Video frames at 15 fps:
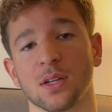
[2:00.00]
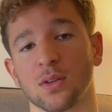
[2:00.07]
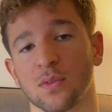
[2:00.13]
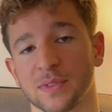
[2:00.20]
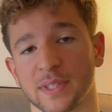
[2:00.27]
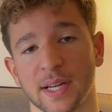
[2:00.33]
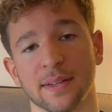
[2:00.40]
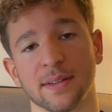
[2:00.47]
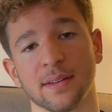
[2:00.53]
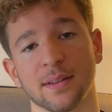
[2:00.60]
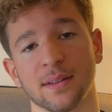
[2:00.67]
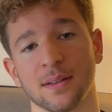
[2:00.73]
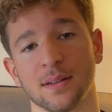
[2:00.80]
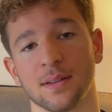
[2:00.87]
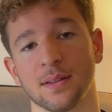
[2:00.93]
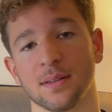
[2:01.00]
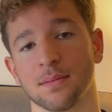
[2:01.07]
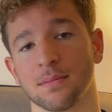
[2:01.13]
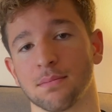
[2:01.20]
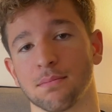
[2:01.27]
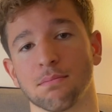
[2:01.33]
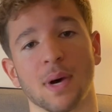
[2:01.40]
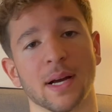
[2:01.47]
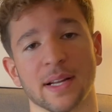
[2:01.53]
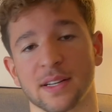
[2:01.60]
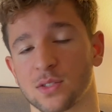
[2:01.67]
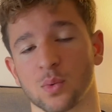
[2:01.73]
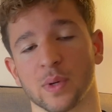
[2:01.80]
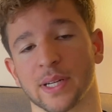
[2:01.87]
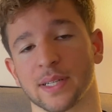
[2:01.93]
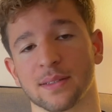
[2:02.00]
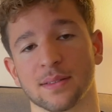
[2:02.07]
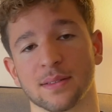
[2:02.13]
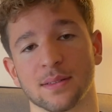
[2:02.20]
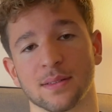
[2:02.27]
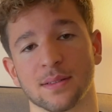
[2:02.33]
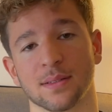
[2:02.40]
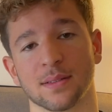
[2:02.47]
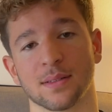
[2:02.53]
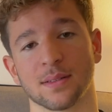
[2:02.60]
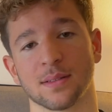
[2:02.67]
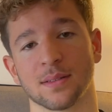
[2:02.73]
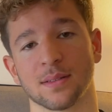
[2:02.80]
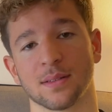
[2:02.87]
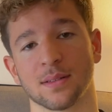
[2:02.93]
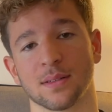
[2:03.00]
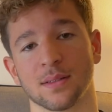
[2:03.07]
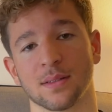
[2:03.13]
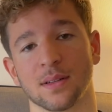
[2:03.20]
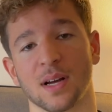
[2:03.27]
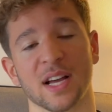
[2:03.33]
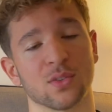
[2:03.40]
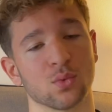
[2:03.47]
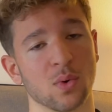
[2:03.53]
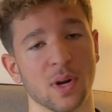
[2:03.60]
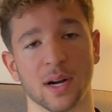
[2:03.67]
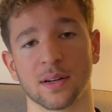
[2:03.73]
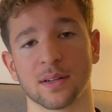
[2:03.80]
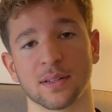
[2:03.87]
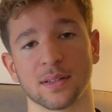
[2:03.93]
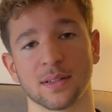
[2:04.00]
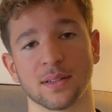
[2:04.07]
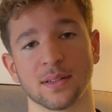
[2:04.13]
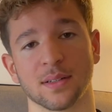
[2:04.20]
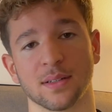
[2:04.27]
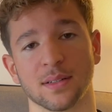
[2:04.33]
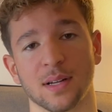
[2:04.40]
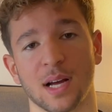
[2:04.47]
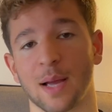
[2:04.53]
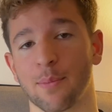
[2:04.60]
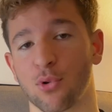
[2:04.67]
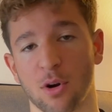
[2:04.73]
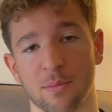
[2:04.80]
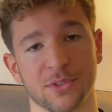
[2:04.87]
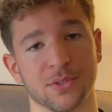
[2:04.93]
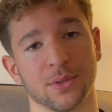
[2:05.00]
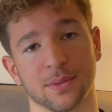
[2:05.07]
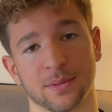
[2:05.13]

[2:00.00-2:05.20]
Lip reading: of 10 by next week. I swear, I promise you.